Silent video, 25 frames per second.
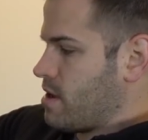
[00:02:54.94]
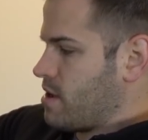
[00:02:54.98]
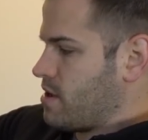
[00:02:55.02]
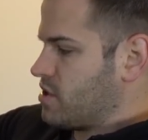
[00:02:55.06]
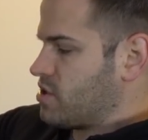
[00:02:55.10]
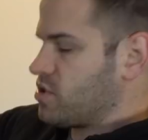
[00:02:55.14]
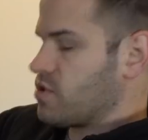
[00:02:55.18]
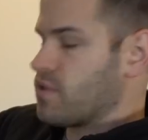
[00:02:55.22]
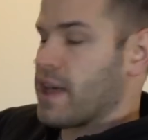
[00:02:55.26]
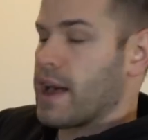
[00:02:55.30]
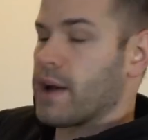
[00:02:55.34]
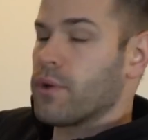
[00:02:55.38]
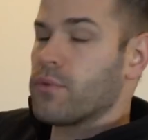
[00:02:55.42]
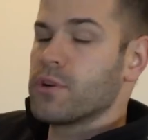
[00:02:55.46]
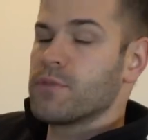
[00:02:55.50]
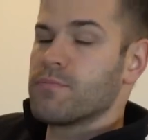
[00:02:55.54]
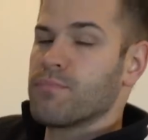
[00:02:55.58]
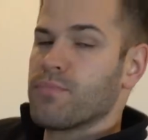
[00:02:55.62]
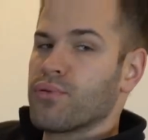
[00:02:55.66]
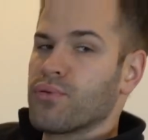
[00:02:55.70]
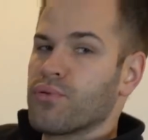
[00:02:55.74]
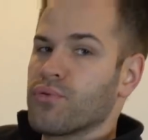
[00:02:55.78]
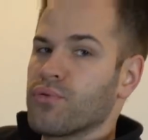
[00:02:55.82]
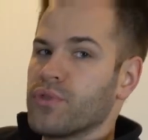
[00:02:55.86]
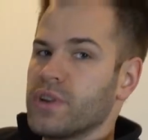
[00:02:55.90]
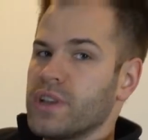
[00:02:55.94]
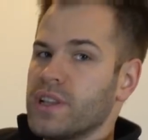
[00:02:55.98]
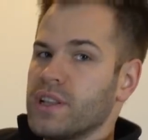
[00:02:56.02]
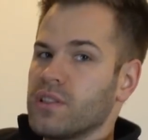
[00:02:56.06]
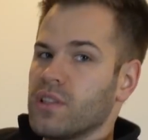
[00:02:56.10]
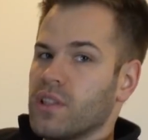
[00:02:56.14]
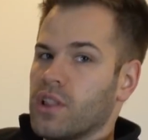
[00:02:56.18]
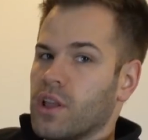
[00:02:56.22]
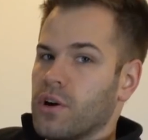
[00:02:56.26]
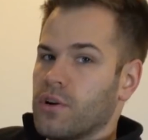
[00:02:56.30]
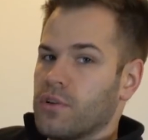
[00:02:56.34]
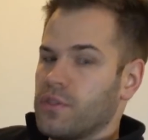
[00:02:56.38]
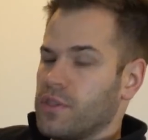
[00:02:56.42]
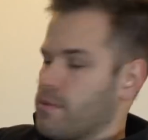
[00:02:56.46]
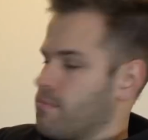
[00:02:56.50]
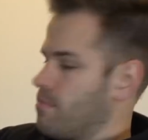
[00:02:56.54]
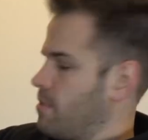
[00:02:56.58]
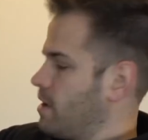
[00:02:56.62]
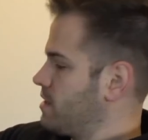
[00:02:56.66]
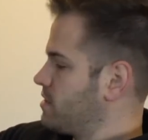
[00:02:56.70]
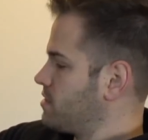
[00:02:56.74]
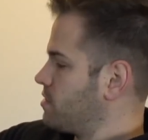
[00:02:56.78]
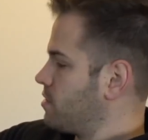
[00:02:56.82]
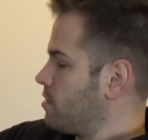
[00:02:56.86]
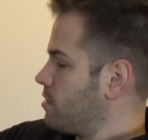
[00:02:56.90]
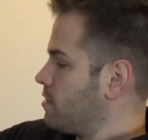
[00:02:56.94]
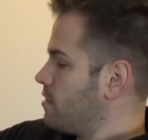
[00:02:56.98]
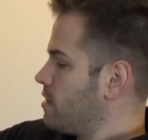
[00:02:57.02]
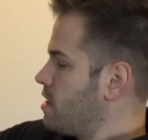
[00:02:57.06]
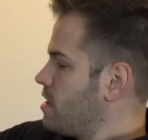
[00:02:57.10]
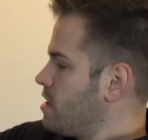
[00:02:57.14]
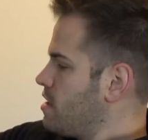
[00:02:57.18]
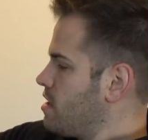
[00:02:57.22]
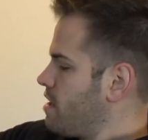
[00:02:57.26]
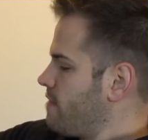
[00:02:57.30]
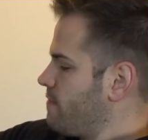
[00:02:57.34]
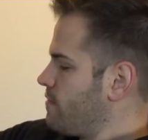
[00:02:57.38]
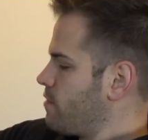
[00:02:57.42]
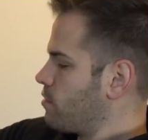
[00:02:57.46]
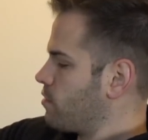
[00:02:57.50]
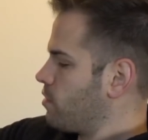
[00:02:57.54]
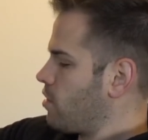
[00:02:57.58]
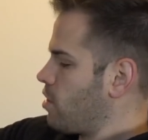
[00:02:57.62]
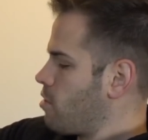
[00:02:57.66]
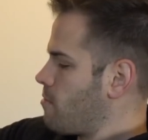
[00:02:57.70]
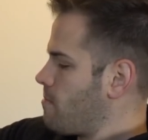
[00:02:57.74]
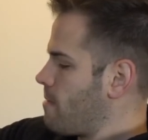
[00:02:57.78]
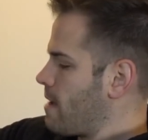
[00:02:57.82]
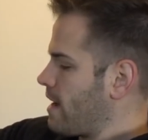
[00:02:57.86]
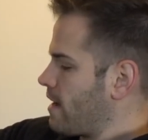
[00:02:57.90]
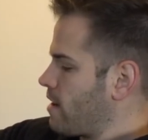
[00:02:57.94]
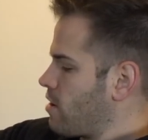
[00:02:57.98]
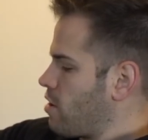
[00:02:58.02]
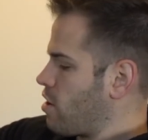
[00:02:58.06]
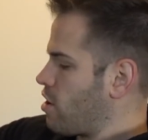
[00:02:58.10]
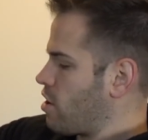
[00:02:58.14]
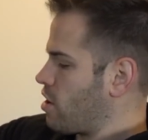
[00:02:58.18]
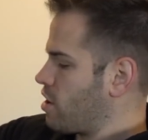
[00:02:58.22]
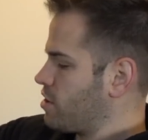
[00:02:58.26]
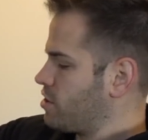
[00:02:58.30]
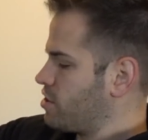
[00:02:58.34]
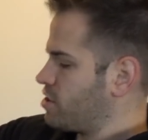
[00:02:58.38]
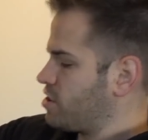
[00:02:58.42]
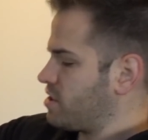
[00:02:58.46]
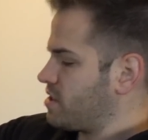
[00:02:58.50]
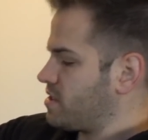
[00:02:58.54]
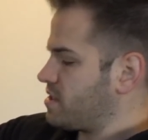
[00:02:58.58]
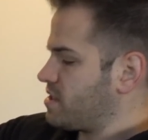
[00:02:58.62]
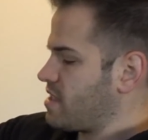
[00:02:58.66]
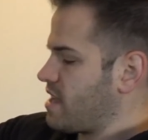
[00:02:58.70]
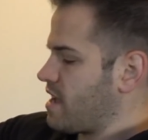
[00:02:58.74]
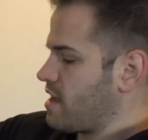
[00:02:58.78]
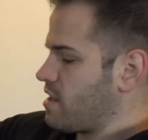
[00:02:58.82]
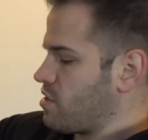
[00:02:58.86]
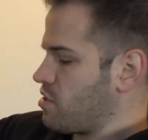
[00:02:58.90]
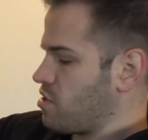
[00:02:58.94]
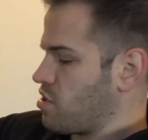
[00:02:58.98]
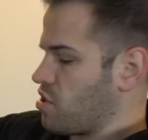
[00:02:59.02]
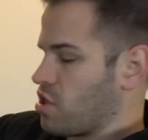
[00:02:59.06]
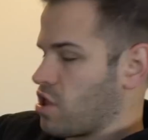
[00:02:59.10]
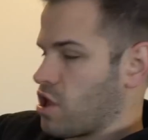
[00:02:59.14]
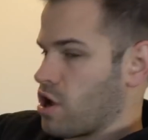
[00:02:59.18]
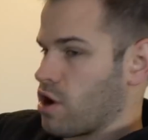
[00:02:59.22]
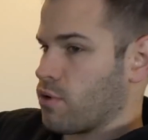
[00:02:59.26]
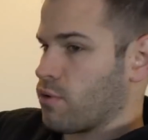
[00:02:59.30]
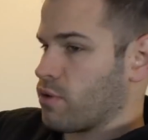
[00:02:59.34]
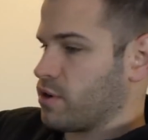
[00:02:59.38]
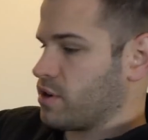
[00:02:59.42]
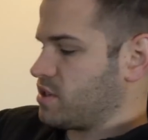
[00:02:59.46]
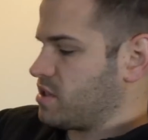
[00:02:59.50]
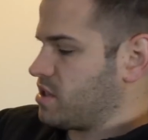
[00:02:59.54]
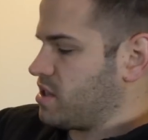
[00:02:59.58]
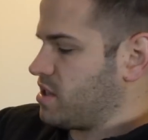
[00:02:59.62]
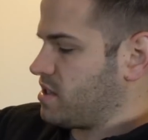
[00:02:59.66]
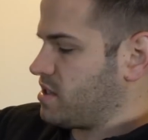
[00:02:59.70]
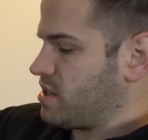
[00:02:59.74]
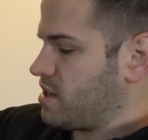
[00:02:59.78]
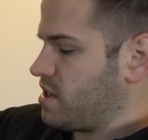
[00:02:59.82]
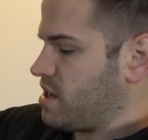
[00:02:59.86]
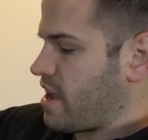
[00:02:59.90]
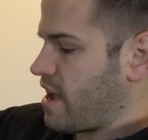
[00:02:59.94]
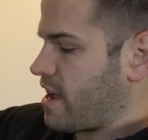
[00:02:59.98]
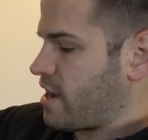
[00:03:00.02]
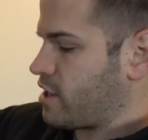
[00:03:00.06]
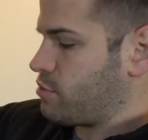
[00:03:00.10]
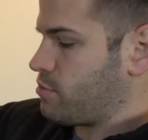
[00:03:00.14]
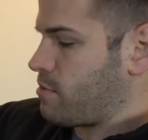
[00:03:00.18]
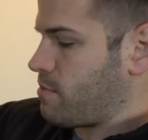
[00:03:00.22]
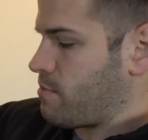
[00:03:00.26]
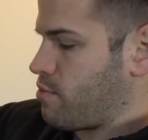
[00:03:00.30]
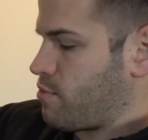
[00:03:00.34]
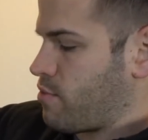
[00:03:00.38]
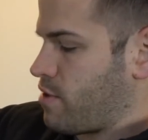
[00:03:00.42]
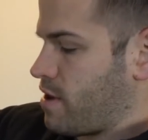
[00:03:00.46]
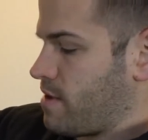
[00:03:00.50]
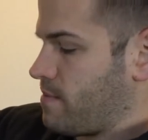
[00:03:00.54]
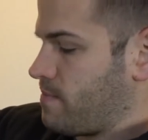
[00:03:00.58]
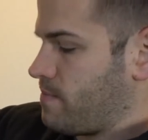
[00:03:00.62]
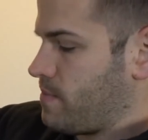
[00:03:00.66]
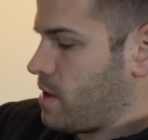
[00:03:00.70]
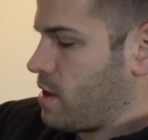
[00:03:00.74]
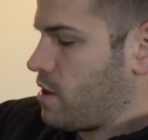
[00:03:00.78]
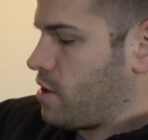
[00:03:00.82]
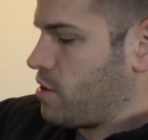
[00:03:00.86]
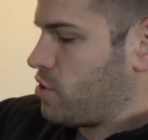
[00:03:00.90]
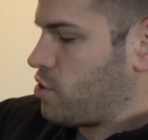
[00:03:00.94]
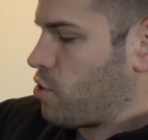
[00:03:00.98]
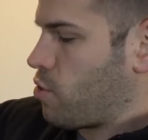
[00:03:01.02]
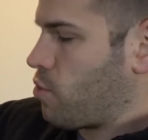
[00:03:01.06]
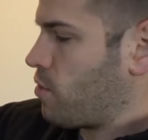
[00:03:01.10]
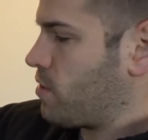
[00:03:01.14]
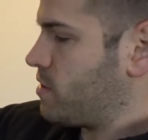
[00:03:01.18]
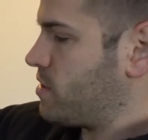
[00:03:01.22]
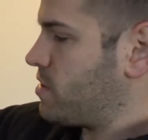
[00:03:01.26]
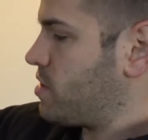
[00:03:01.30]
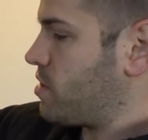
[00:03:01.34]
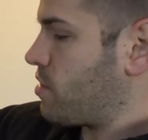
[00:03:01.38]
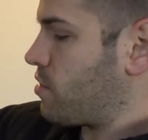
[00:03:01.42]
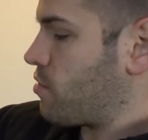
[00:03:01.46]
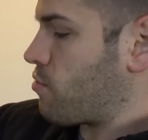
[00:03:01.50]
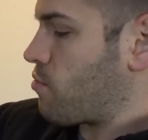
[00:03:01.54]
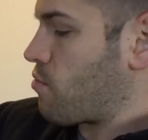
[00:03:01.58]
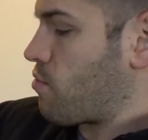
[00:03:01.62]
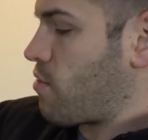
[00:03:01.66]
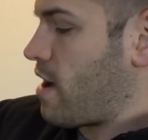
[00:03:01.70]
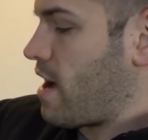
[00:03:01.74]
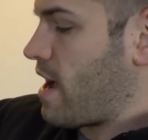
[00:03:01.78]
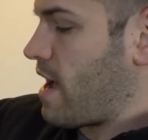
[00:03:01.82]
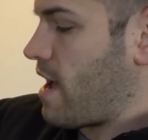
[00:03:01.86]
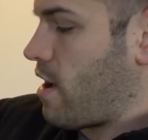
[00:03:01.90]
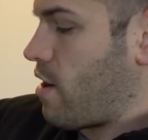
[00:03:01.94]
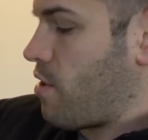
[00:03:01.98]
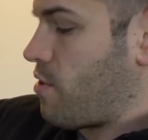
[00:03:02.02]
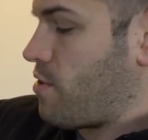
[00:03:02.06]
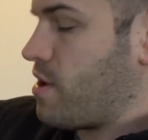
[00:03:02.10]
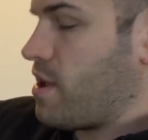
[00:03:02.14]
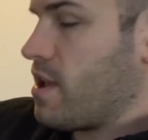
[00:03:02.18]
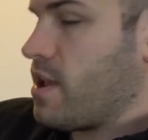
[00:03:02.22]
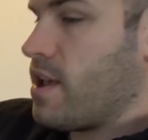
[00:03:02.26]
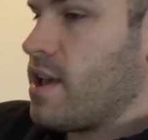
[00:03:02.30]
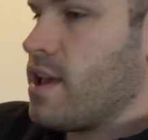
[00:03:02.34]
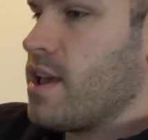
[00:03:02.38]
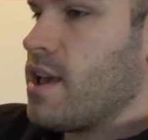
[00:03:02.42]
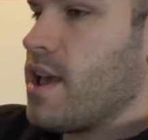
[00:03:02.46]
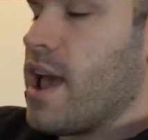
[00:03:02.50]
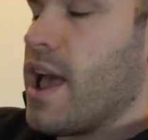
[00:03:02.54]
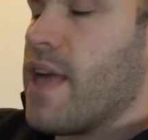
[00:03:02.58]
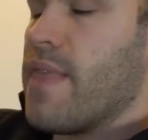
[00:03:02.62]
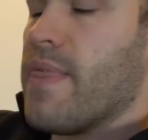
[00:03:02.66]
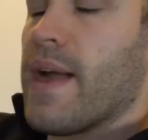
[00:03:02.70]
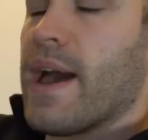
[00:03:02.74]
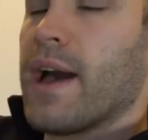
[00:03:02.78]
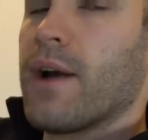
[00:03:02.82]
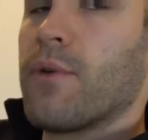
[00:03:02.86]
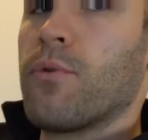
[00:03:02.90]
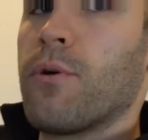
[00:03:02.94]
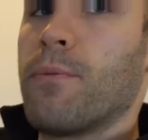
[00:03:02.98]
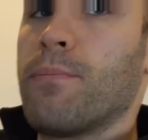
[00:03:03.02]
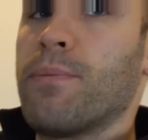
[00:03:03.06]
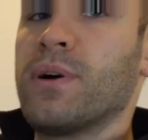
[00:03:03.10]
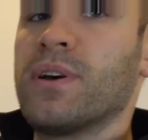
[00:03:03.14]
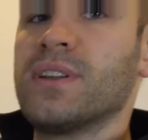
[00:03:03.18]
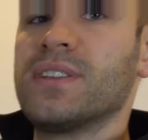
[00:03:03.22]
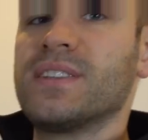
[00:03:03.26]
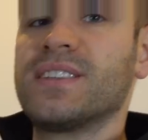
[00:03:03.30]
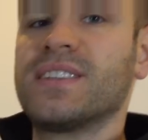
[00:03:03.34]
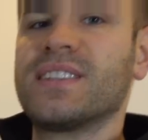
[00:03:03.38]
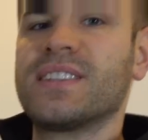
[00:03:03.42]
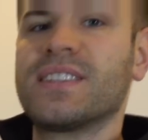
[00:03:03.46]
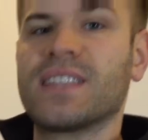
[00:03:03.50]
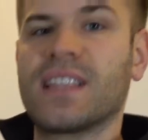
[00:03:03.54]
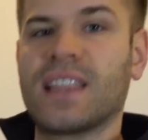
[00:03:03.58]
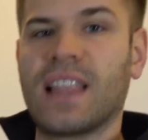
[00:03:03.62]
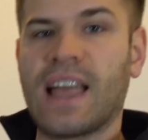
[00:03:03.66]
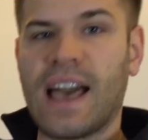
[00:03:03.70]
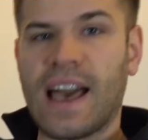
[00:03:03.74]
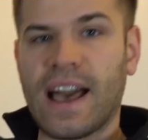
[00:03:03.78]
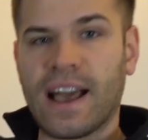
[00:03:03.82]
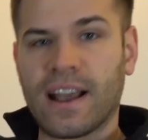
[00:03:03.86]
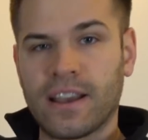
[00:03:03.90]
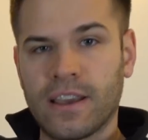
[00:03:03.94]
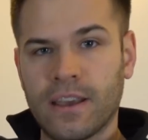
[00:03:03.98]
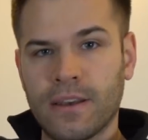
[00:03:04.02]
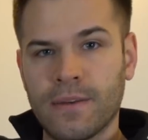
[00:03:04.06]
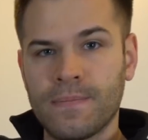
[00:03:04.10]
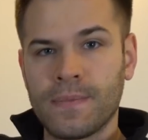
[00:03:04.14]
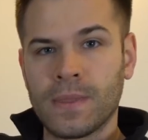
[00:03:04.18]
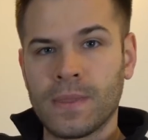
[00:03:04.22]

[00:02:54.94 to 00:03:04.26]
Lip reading: So that would preload the muscle. If your low back arches, that lowers this attachment point towards the ground, and that will put slack